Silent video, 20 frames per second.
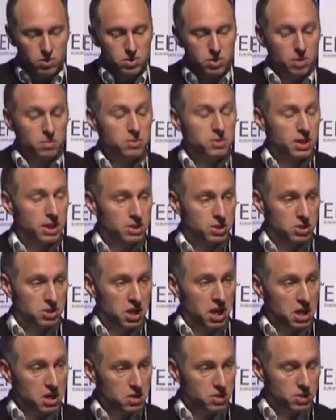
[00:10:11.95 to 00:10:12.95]
some
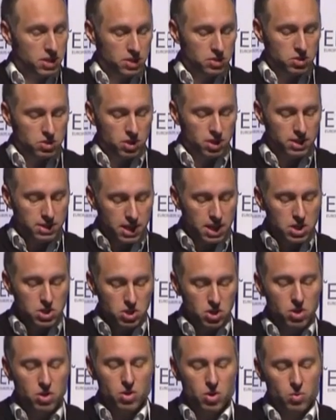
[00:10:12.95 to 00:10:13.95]

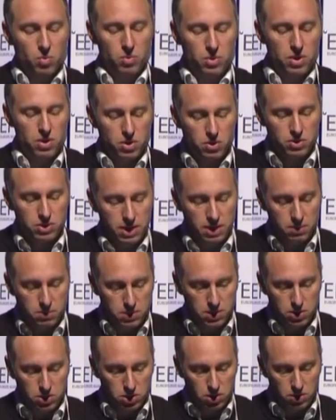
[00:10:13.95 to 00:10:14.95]
sensitization within those
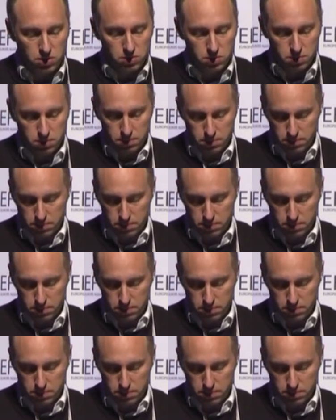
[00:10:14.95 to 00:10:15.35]
deep tissues.